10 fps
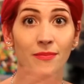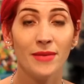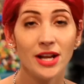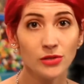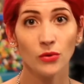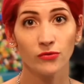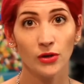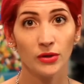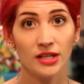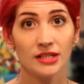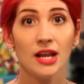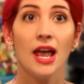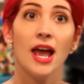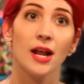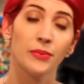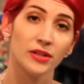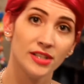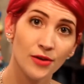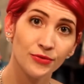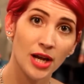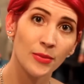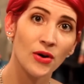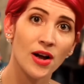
in manual focus and I put a self timer